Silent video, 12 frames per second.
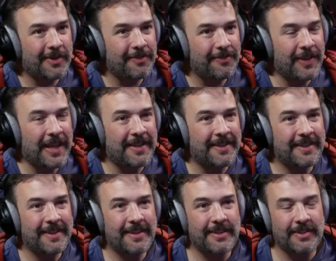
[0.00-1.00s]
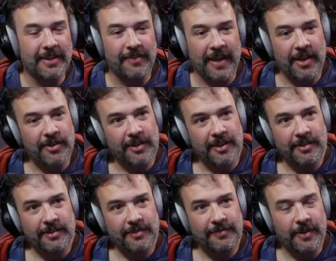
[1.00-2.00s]
Vin is an
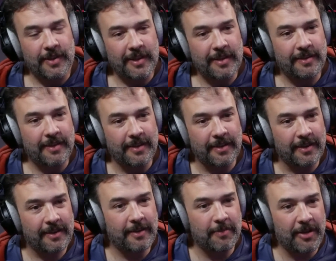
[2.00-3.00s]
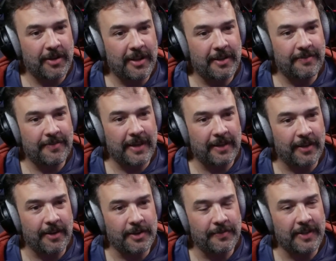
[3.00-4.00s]
evangelist for the community at large of